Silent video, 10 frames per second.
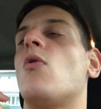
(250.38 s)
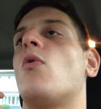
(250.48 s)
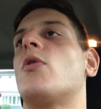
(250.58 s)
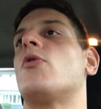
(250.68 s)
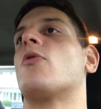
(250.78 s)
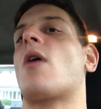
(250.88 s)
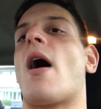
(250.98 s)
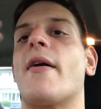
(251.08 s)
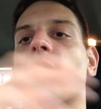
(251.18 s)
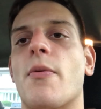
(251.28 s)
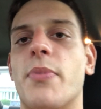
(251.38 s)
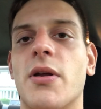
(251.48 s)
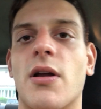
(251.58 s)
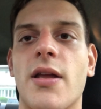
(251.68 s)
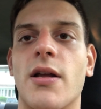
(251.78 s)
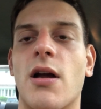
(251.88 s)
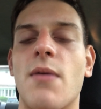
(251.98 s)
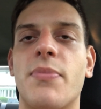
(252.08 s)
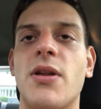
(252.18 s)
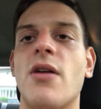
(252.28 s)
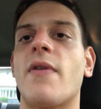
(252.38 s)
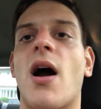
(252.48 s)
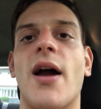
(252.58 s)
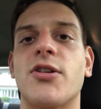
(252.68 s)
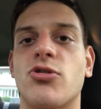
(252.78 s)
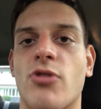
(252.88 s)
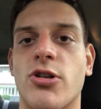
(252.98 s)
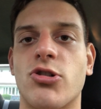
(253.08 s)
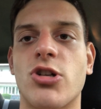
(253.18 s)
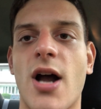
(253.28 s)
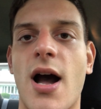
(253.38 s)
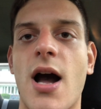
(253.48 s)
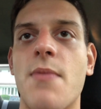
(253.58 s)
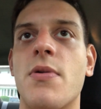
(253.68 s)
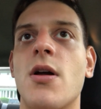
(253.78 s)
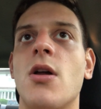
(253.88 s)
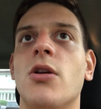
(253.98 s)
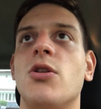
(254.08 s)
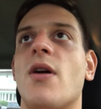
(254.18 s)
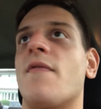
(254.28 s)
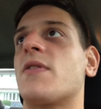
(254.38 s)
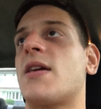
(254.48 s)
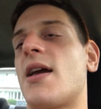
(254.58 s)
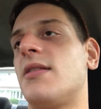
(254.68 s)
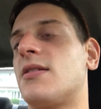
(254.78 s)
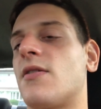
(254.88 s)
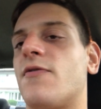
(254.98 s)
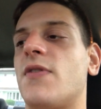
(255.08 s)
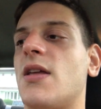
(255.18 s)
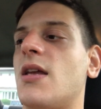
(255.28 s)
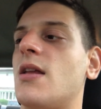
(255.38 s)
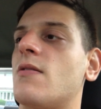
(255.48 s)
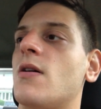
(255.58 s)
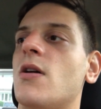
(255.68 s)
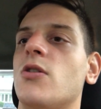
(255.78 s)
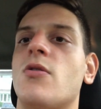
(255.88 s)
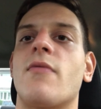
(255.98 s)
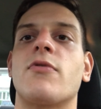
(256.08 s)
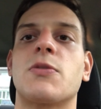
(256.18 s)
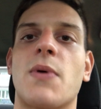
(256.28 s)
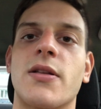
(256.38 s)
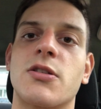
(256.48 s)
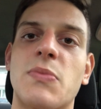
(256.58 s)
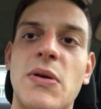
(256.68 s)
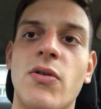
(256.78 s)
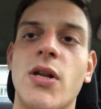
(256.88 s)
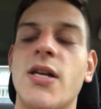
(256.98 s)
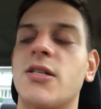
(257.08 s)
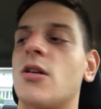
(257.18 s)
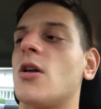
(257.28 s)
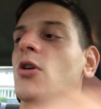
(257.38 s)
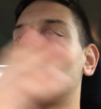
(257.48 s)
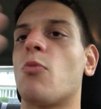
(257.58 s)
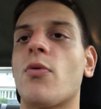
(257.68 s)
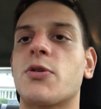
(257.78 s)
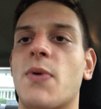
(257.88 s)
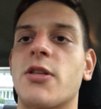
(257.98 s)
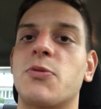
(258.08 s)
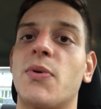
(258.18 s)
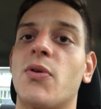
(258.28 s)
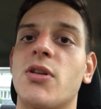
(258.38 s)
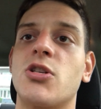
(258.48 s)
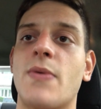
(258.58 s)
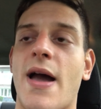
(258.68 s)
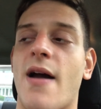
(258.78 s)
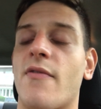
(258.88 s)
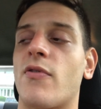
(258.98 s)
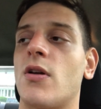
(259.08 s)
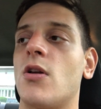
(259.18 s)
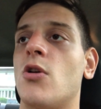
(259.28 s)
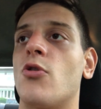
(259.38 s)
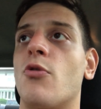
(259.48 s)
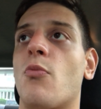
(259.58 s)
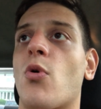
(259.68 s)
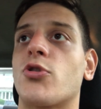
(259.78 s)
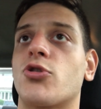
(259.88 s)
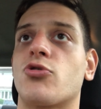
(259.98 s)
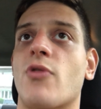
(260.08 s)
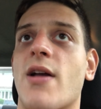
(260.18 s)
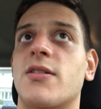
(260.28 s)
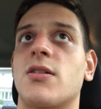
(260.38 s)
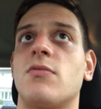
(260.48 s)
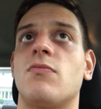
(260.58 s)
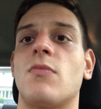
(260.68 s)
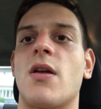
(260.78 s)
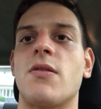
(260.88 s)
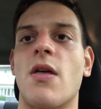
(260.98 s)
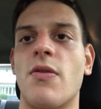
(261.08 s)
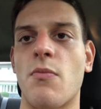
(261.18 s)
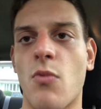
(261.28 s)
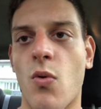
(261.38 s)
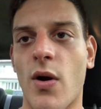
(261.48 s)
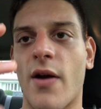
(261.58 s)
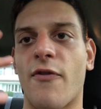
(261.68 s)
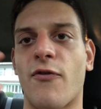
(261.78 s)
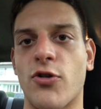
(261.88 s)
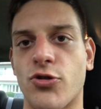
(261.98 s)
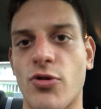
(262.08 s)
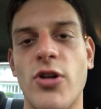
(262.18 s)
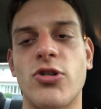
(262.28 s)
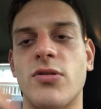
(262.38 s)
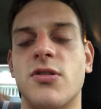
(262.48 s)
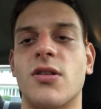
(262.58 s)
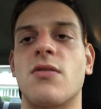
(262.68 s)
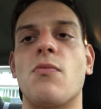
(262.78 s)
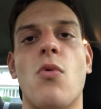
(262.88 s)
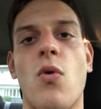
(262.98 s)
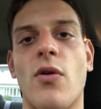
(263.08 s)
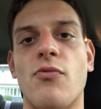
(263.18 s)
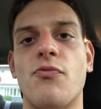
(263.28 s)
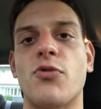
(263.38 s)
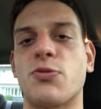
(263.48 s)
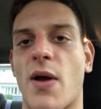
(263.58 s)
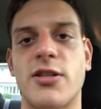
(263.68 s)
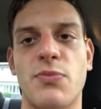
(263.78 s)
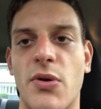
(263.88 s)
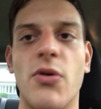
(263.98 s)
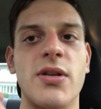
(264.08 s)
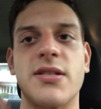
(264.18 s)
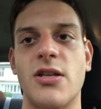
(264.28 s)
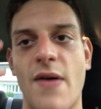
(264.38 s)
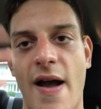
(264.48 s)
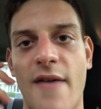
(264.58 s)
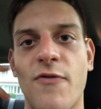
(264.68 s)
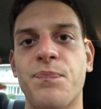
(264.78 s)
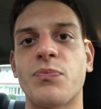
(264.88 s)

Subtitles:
or you're higher up in a company, of a high stress job, you have kids to feed, you have responsibilities. The more responsibilities you have, the more stress and the more frustrations and the more responsibilities that you have,